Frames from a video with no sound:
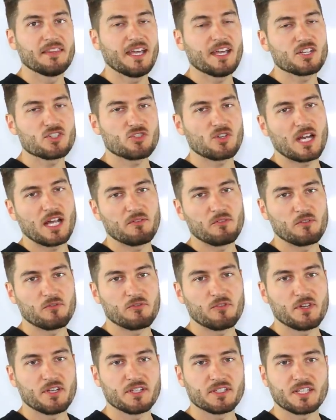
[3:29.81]
that travel
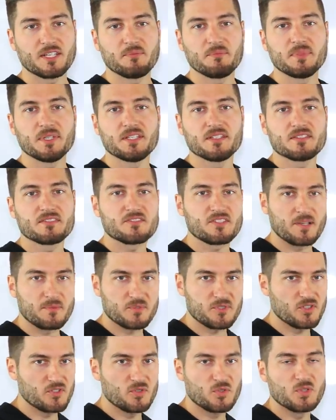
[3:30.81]
fund can be
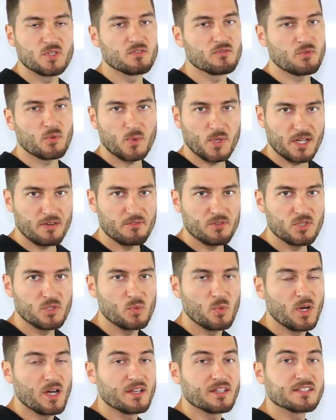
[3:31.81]
substituted for whatever
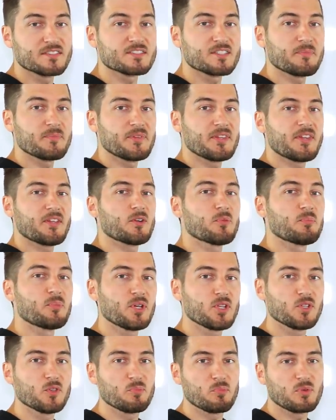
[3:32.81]
you want. It's something that'll
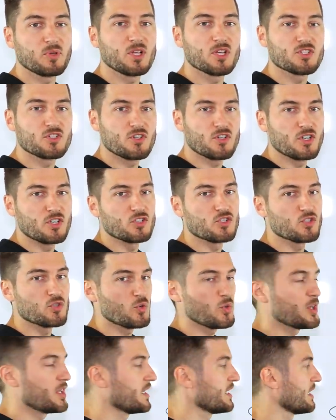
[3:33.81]
bring you pleasure and
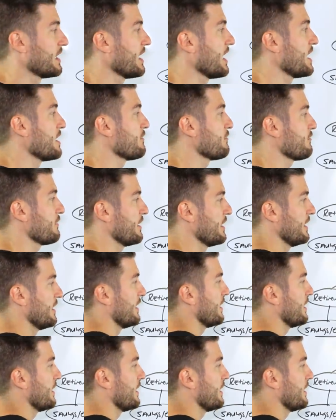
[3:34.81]
joy in life.